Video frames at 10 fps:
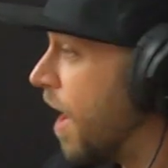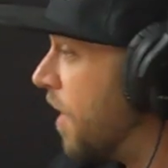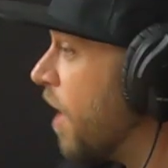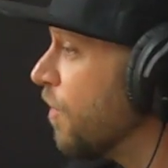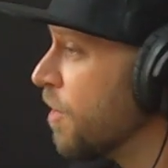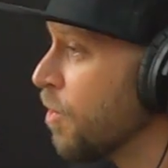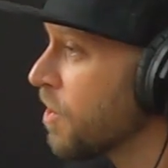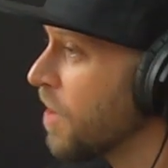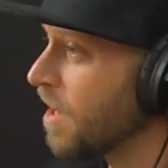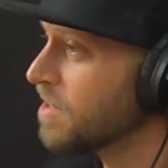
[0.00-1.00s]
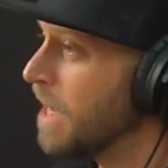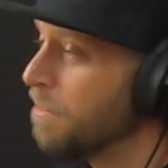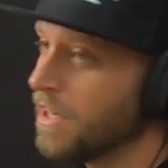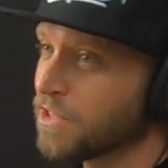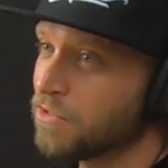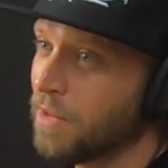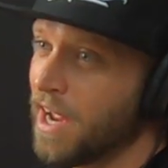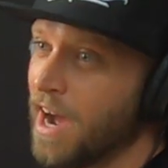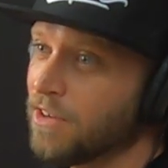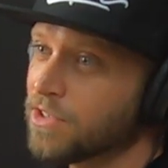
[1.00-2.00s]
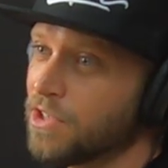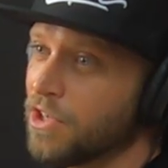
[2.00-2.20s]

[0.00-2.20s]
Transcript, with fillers: And I only work like 10 minutes from my house.